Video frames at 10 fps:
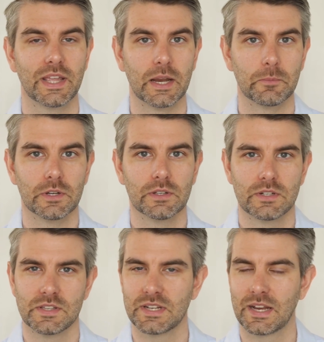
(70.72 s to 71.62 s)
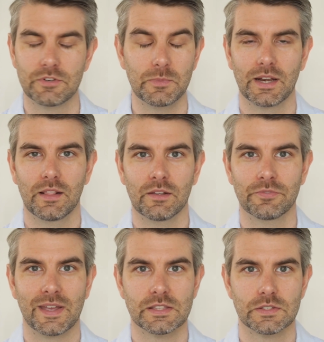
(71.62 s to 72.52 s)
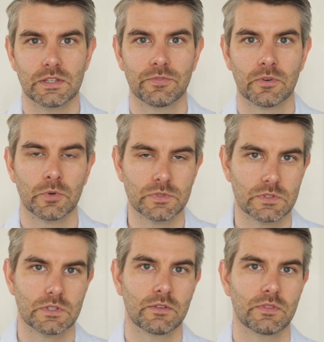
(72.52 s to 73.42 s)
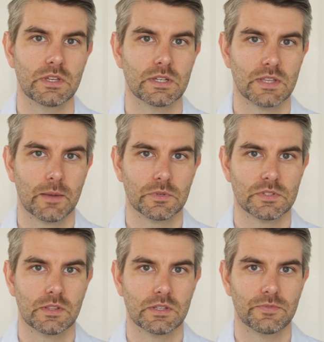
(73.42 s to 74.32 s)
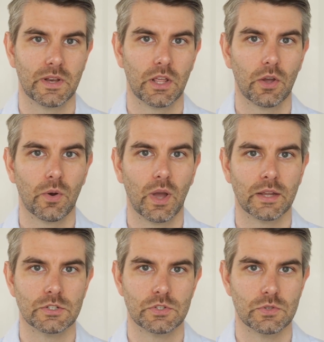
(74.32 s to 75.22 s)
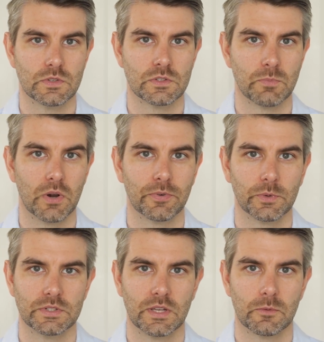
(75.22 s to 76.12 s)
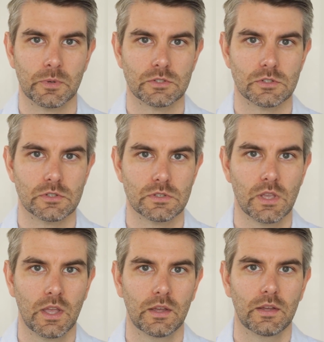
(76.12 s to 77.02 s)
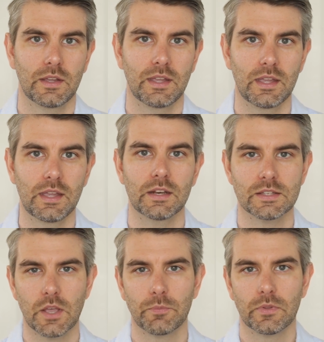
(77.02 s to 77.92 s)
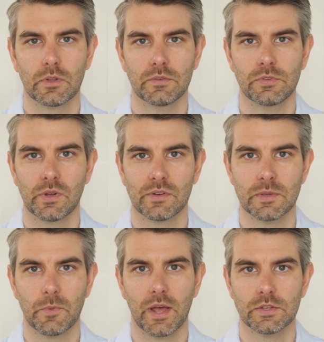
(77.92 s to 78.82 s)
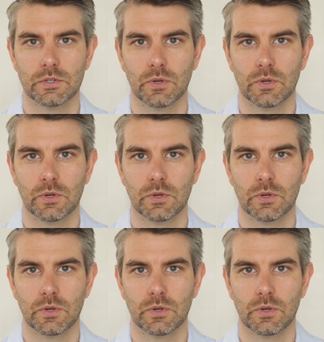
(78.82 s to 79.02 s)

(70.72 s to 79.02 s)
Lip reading: a camera. It doesn't have to be anything fancy. For most of the examples in this video I just used a smartphone to take the pictures. It is helpful though if you have someone else